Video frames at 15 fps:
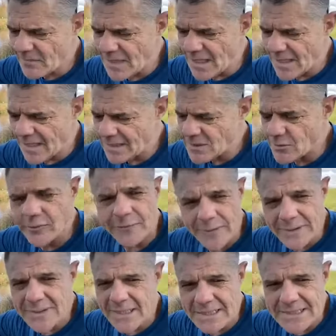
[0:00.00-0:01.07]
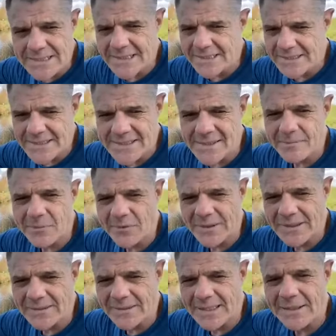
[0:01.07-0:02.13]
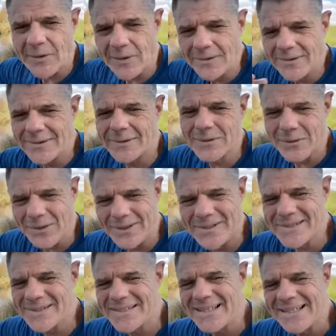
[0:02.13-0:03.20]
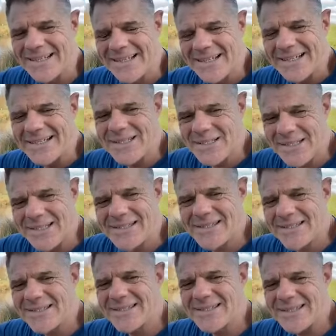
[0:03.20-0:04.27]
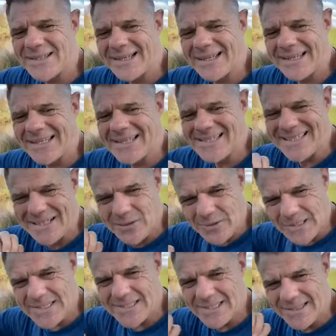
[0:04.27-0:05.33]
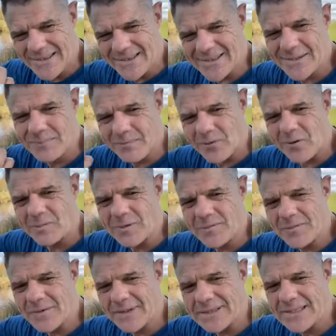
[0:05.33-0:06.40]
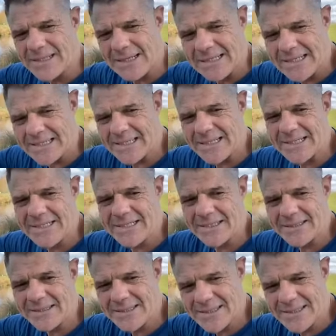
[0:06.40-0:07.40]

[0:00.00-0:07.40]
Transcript: And you felt isolated, separated. And on the cross, Jesus is addressing this problem, this isolation, this